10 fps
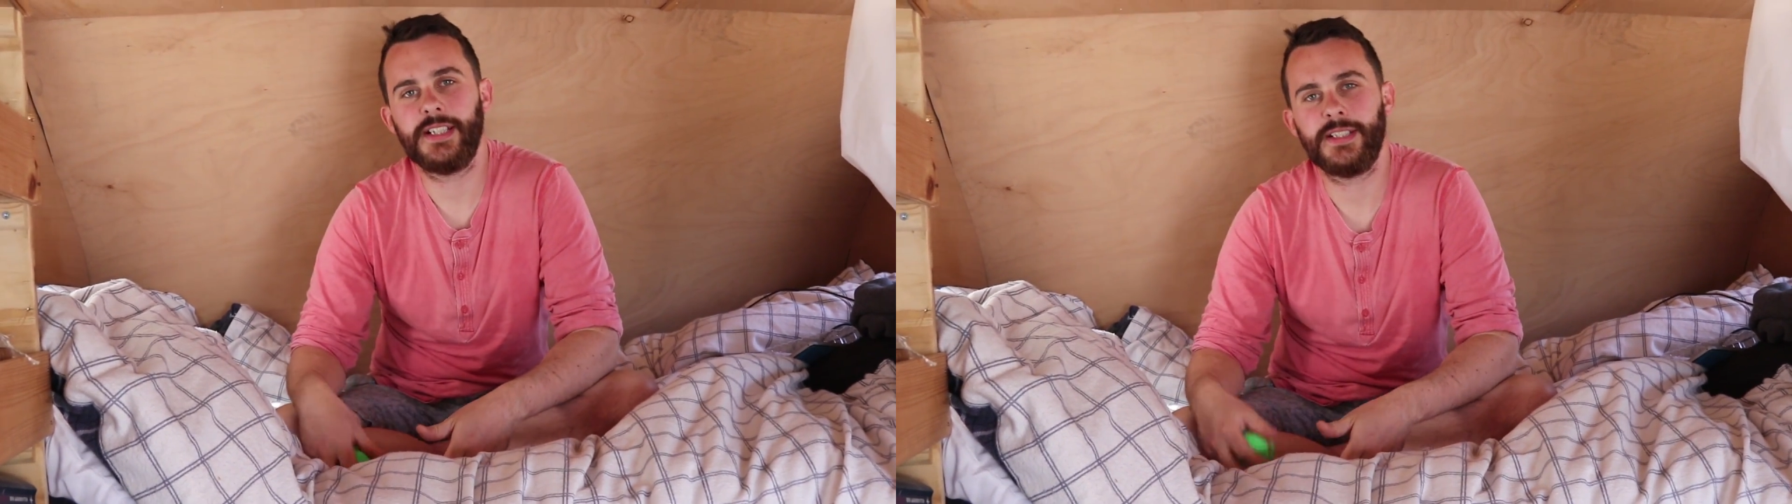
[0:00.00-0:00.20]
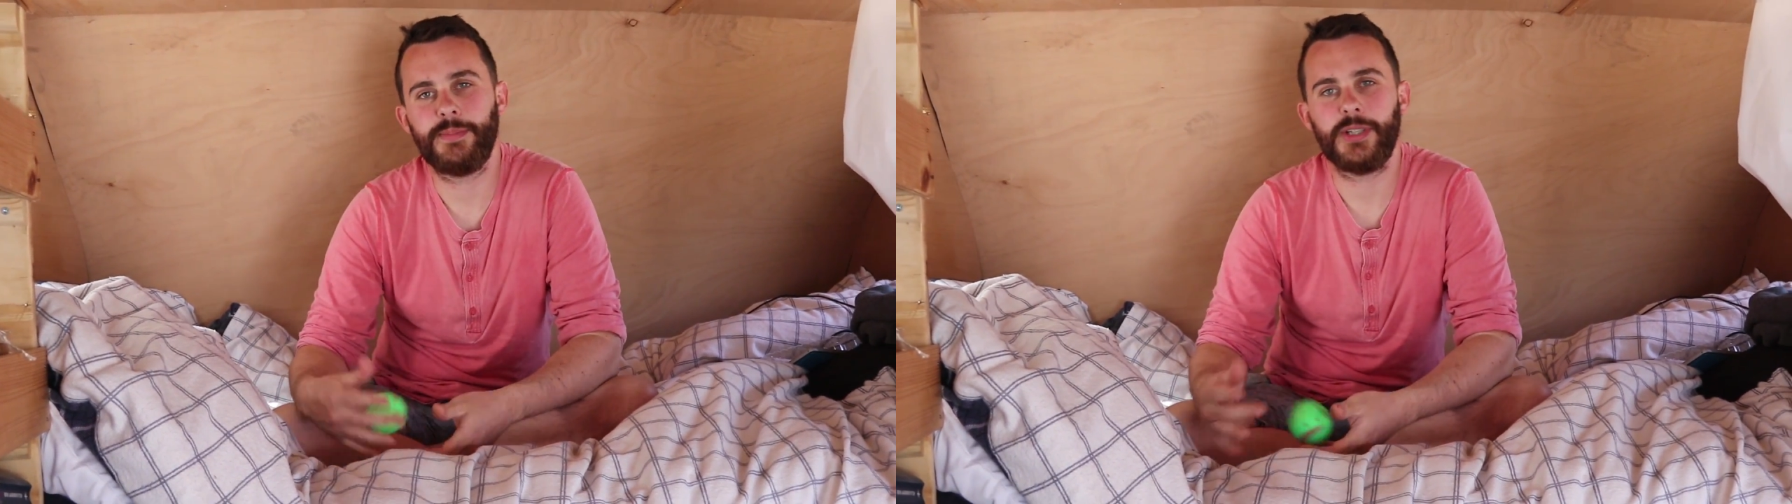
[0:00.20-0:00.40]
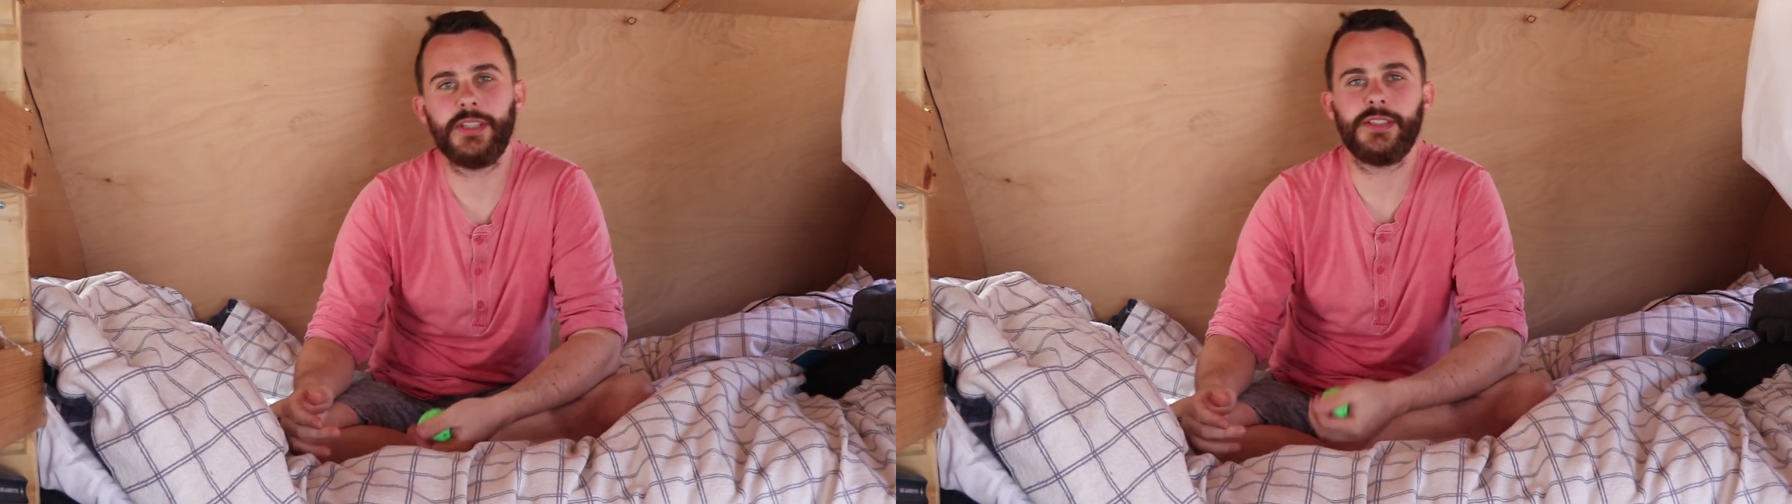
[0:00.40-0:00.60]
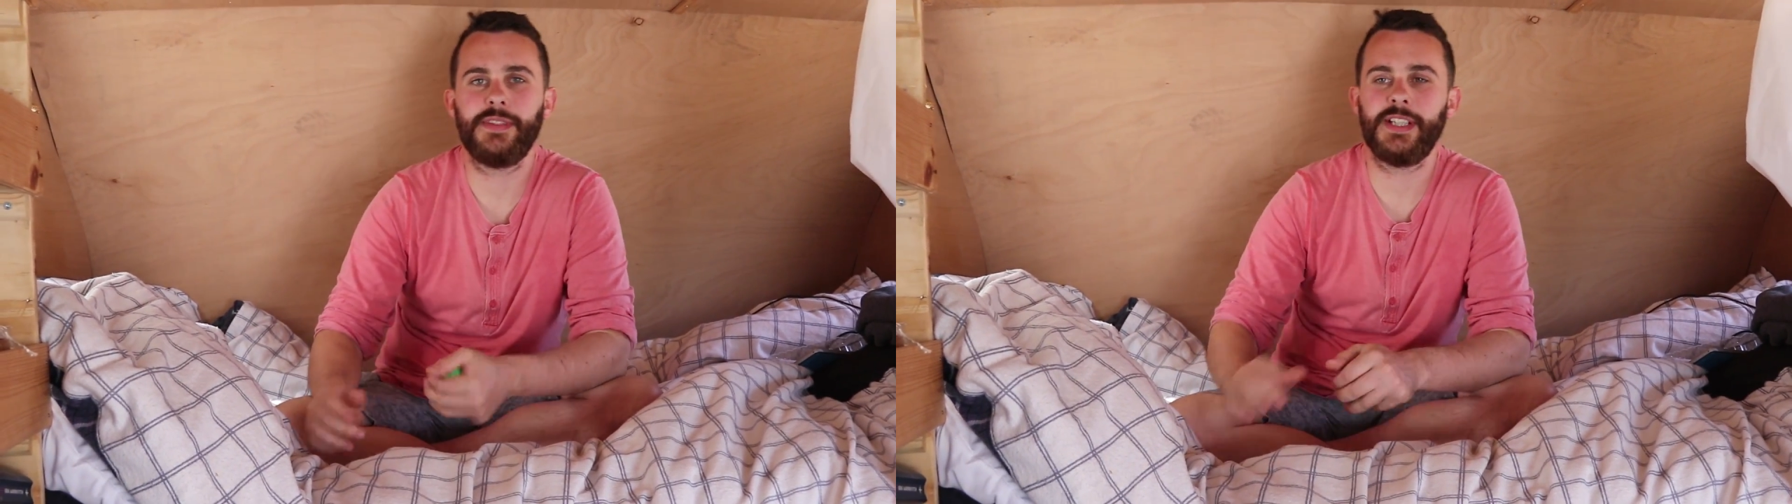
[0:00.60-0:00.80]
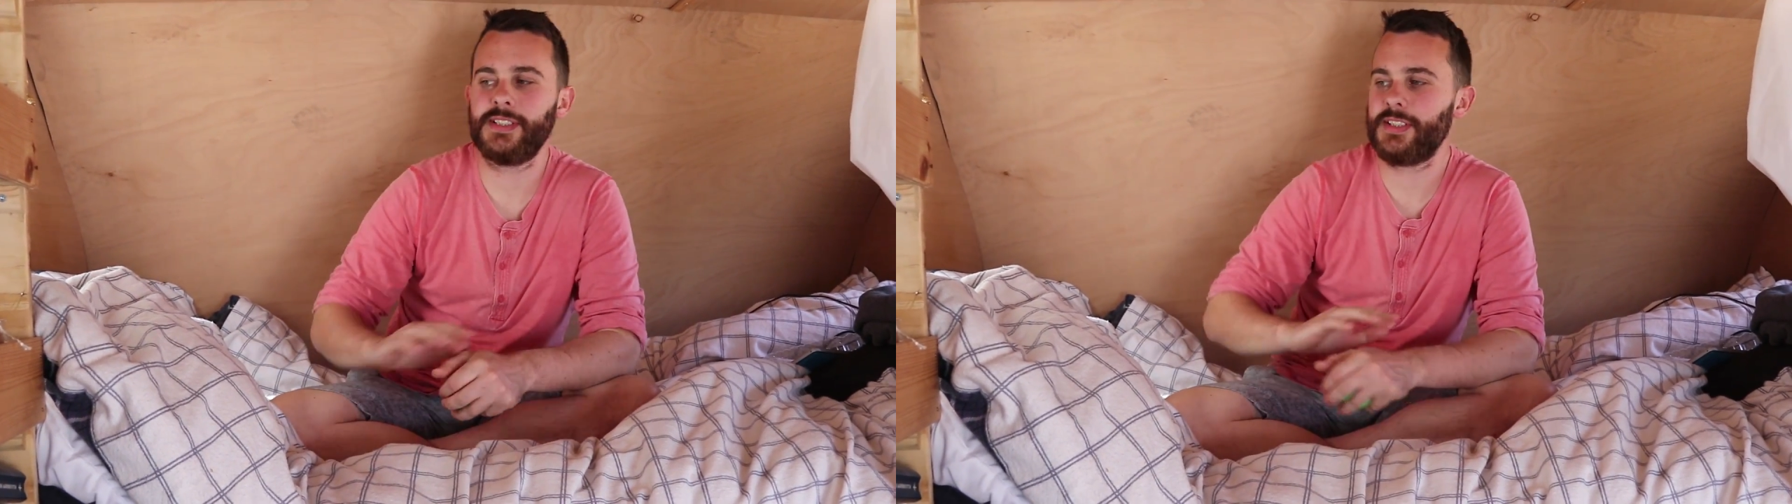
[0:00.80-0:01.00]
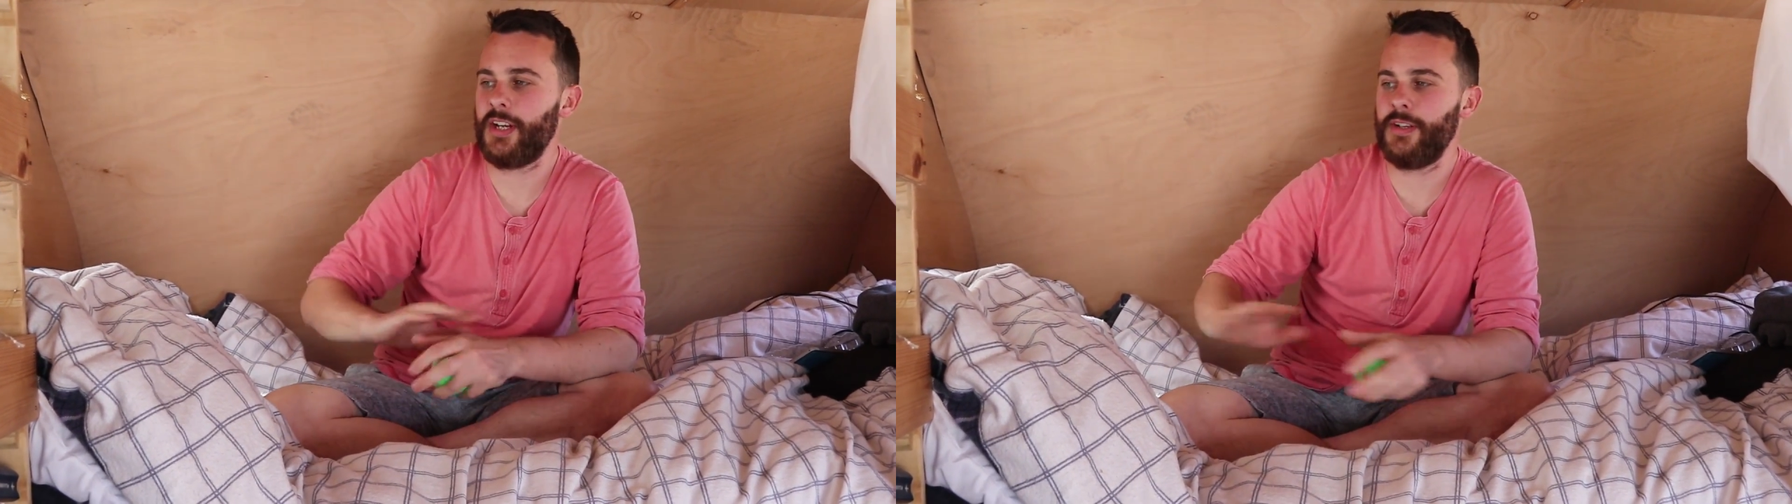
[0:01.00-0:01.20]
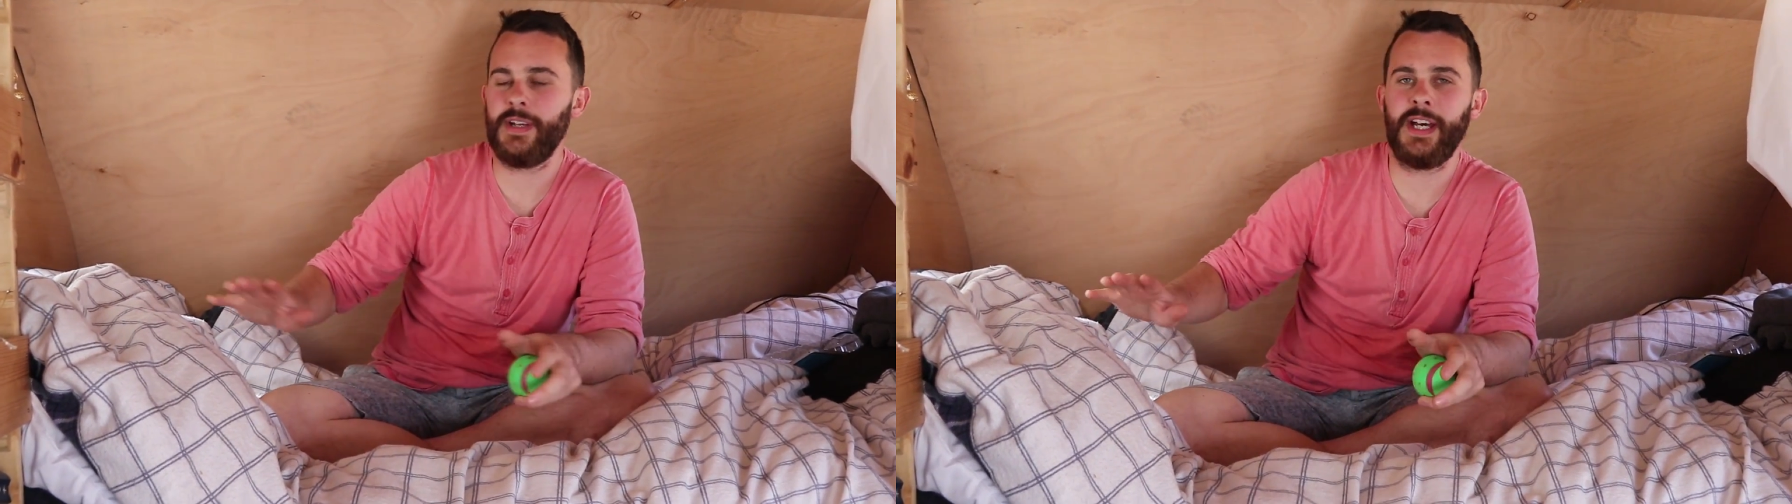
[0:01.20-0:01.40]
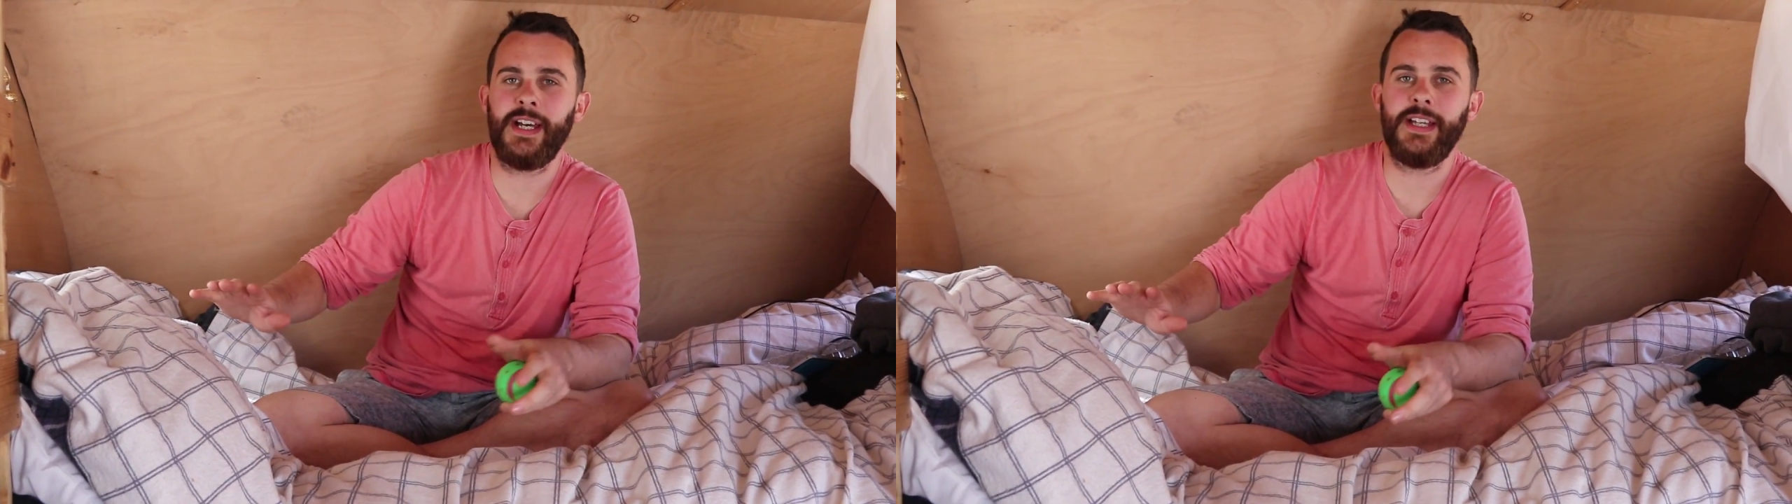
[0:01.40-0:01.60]
is because of this
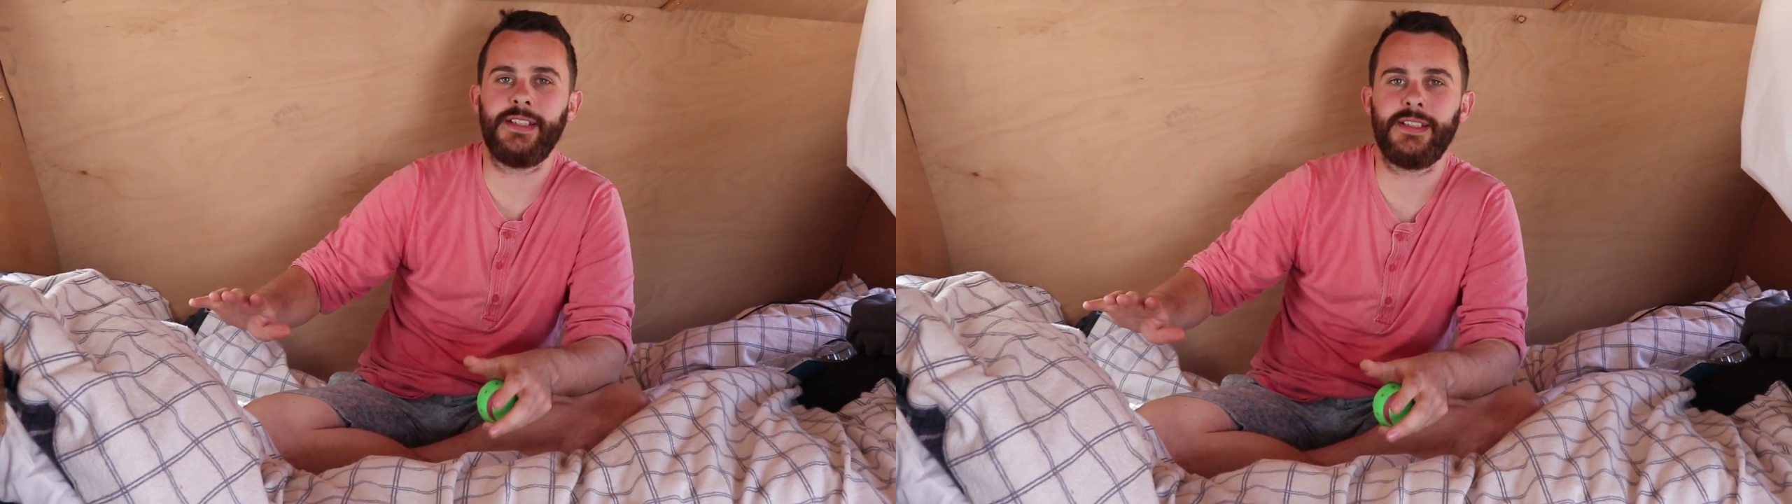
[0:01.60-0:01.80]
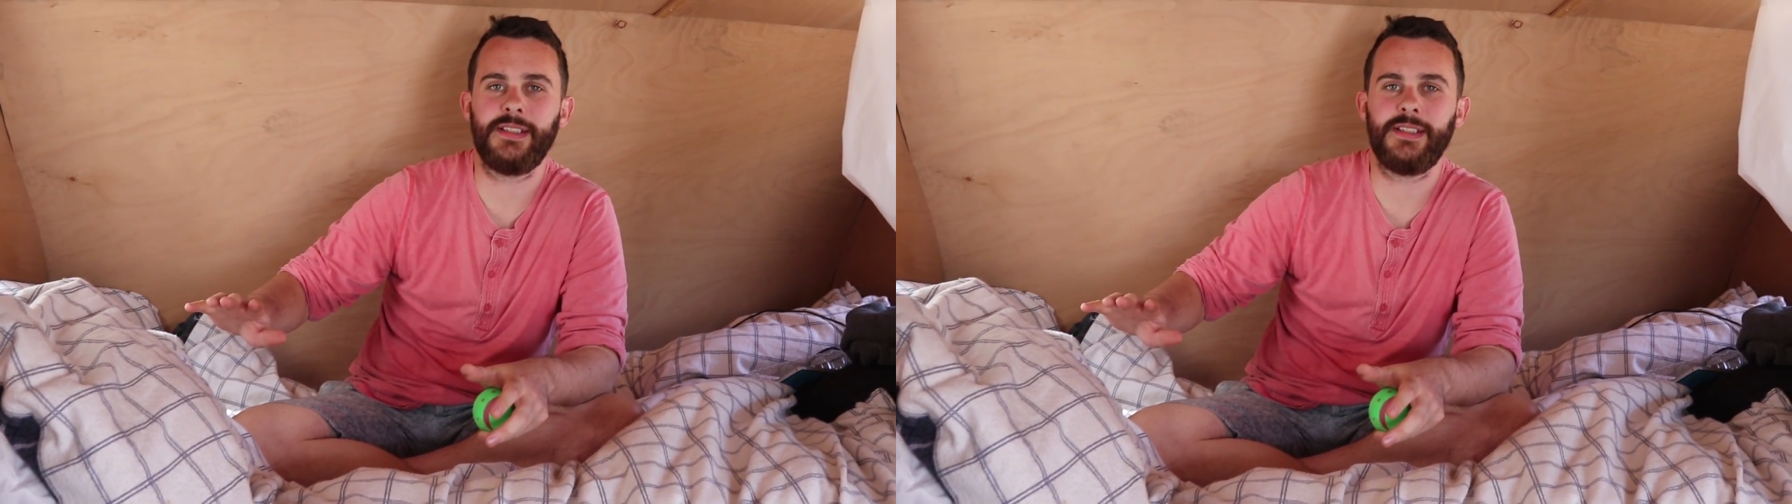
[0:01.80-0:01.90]
overhead,